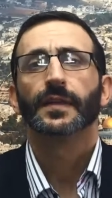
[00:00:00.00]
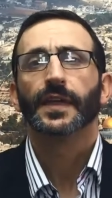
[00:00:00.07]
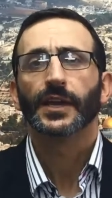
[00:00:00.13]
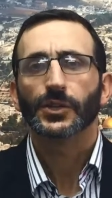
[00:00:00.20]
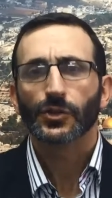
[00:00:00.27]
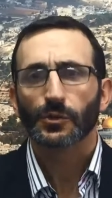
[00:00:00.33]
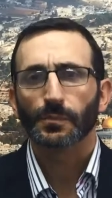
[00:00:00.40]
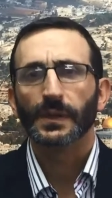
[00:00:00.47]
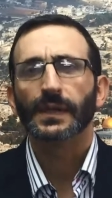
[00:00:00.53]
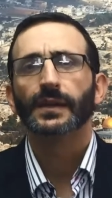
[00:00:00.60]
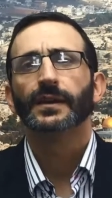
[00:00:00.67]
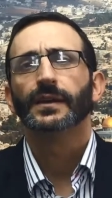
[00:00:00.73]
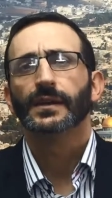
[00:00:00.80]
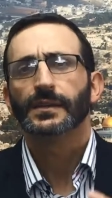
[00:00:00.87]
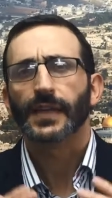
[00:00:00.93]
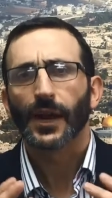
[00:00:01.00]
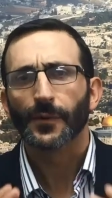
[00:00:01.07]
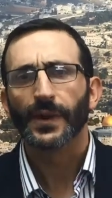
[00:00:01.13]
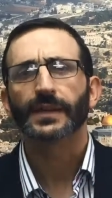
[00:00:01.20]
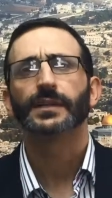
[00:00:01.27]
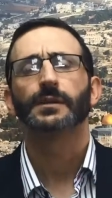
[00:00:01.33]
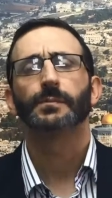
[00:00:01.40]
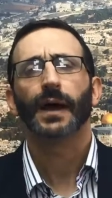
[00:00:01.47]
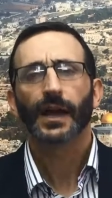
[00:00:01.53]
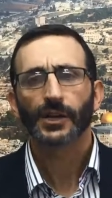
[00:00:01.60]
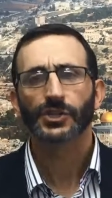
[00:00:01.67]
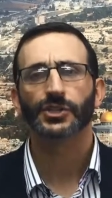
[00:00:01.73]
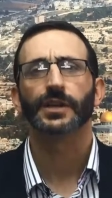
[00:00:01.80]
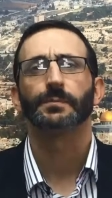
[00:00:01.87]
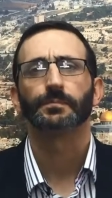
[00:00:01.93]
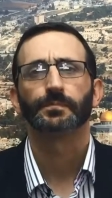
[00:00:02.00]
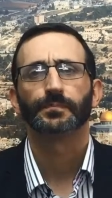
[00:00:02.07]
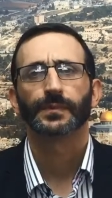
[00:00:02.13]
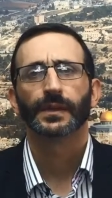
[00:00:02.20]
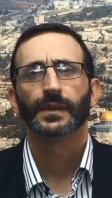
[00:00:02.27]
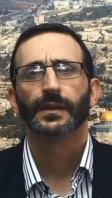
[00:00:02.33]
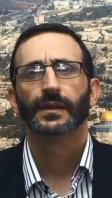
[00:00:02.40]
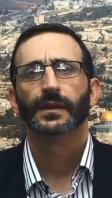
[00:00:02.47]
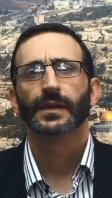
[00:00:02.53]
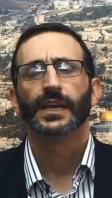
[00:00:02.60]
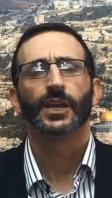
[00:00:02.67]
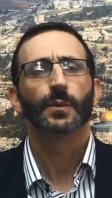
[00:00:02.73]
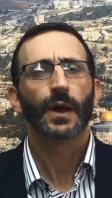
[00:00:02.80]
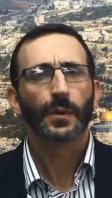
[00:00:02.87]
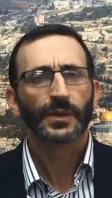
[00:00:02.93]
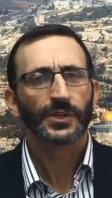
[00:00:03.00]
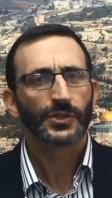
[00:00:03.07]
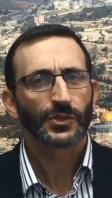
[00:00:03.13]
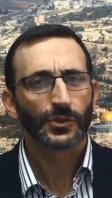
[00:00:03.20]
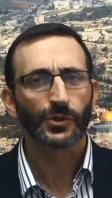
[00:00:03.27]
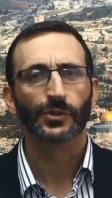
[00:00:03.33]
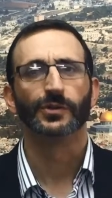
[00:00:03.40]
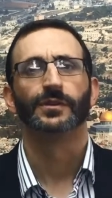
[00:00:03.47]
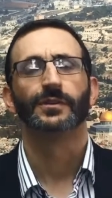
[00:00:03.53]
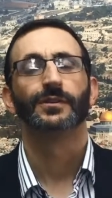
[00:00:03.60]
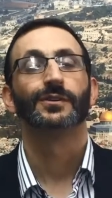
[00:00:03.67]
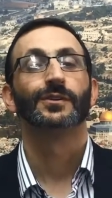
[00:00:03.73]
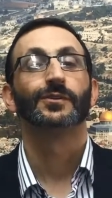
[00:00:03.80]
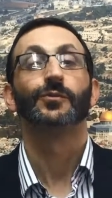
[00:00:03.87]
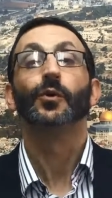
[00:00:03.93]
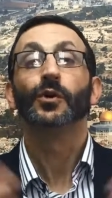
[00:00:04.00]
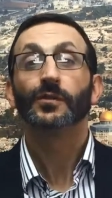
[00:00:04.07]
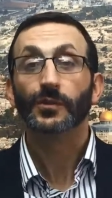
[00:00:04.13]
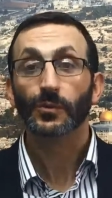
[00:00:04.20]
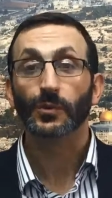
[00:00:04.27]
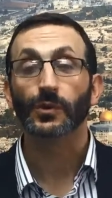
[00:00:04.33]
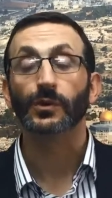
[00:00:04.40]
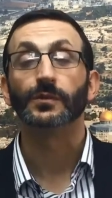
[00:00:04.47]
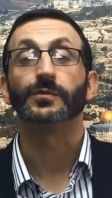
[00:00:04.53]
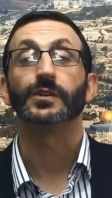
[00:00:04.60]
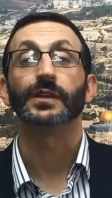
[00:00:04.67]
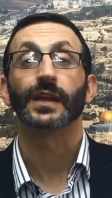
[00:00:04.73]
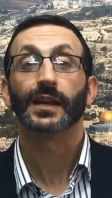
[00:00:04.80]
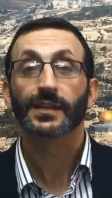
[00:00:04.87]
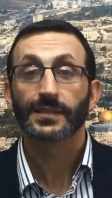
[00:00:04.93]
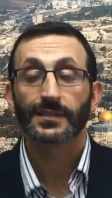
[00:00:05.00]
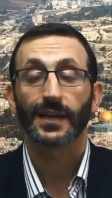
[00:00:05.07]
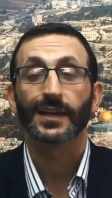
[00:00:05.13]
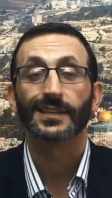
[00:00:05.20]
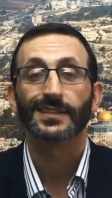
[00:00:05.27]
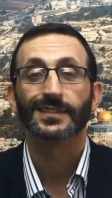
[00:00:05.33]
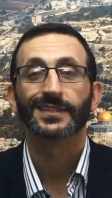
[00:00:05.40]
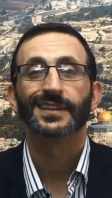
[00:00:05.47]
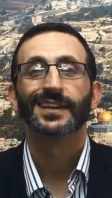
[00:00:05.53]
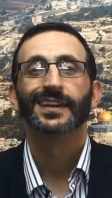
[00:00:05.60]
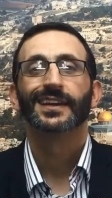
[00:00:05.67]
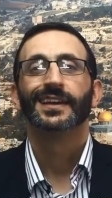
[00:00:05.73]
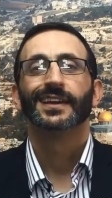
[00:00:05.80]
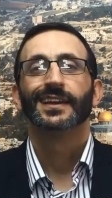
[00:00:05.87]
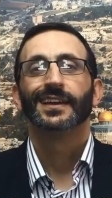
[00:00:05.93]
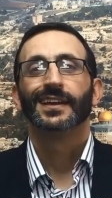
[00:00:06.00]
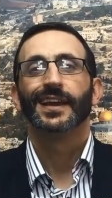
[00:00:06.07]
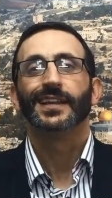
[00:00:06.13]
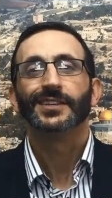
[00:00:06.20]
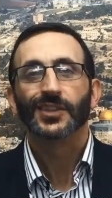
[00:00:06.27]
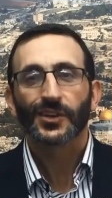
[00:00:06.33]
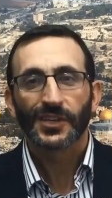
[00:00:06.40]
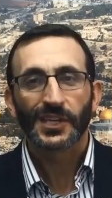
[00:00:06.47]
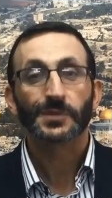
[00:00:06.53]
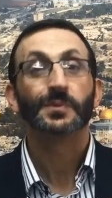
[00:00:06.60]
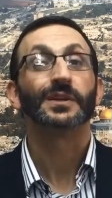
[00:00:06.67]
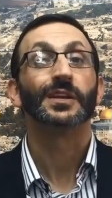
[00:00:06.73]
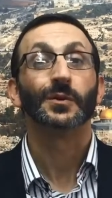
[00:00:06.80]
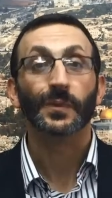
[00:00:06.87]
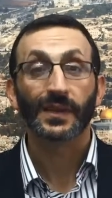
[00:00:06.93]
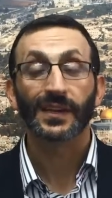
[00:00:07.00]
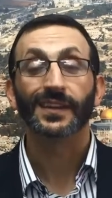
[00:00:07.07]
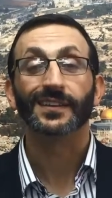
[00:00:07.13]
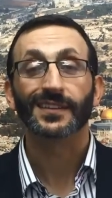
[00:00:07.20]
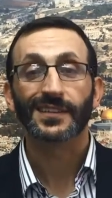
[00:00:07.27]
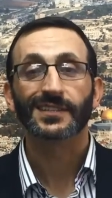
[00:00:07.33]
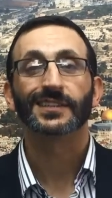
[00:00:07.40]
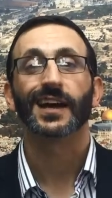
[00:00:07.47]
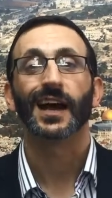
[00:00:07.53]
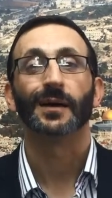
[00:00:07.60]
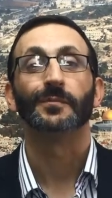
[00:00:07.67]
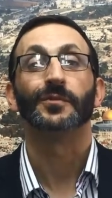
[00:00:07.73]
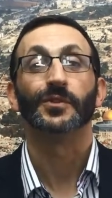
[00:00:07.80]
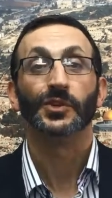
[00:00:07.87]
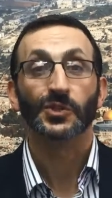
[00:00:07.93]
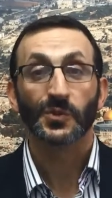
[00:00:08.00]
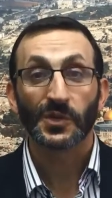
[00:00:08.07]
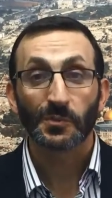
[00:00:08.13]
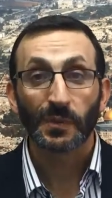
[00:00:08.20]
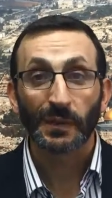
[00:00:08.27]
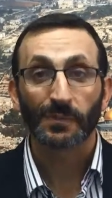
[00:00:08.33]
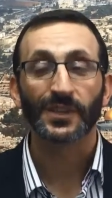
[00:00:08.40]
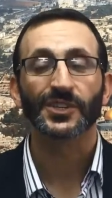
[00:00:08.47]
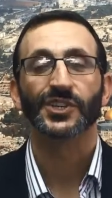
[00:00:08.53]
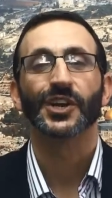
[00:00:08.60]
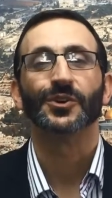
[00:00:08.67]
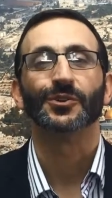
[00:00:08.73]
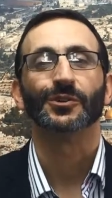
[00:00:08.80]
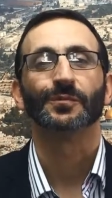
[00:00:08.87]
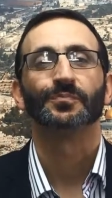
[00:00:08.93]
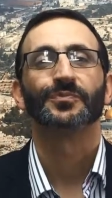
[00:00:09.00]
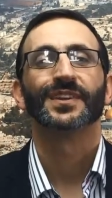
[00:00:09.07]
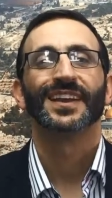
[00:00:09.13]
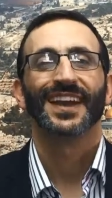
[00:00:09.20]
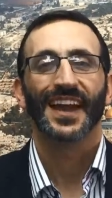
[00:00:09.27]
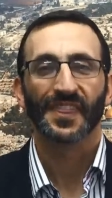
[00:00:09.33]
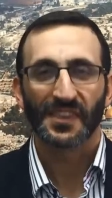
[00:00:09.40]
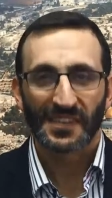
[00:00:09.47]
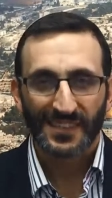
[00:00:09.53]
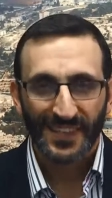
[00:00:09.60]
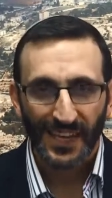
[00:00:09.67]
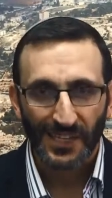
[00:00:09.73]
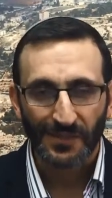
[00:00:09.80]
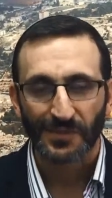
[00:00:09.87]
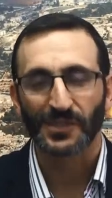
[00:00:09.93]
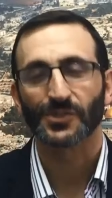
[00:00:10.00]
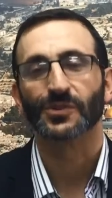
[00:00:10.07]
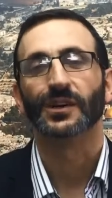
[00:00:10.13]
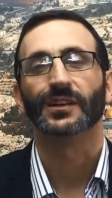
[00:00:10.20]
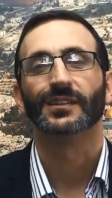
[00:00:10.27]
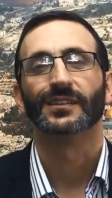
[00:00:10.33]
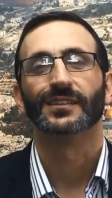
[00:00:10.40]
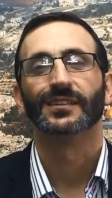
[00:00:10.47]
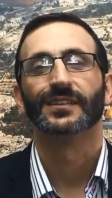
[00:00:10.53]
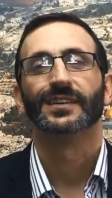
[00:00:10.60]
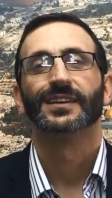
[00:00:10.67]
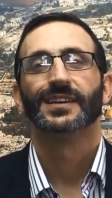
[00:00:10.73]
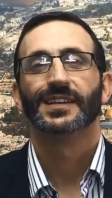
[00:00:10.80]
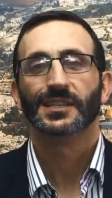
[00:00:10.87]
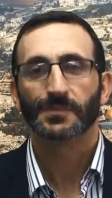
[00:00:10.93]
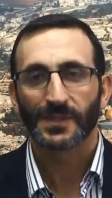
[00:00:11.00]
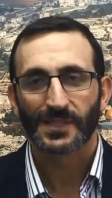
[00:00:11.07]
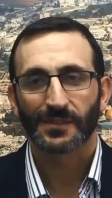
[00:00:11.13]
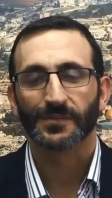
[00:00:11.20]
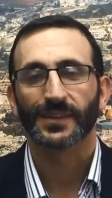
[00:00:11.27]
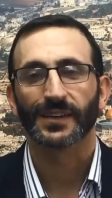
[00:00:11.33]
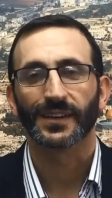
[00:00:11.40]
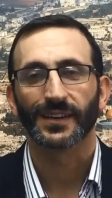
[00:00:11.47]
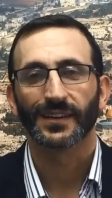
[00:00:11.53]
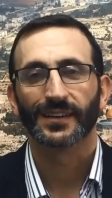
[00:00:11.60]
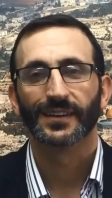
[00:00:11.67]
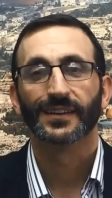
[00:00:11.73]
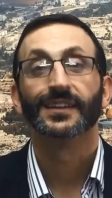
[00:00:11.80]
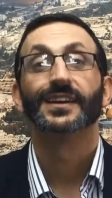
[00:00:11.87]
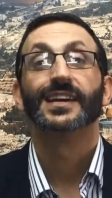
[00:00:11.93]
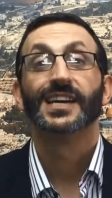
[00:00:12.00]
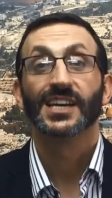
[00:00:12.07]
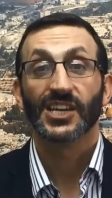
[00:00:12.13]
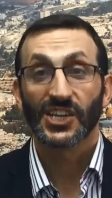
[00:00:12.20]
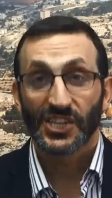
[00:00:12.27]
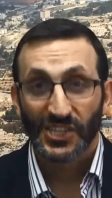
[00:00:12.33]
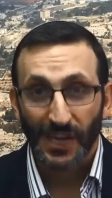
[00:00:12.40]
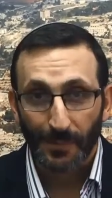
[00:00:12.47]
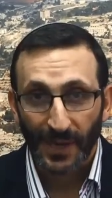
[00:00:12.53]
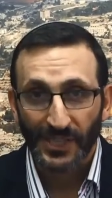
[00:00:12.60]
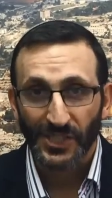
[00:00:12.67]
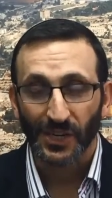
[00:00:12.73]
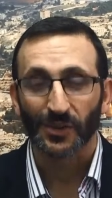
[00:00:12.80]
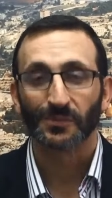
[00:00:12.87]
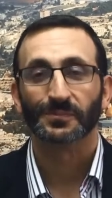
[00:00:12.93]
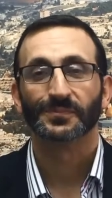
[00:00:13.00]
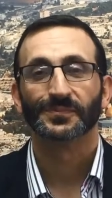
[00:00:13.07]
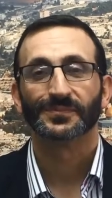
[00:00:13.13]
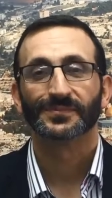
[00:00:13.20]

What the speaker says: they should be directed by Hashem in a way which is good for all of the world, for the United States. And so desperately we need in this time for the Jewish people in general and the state of Israel specifically. Shabbat Shalom.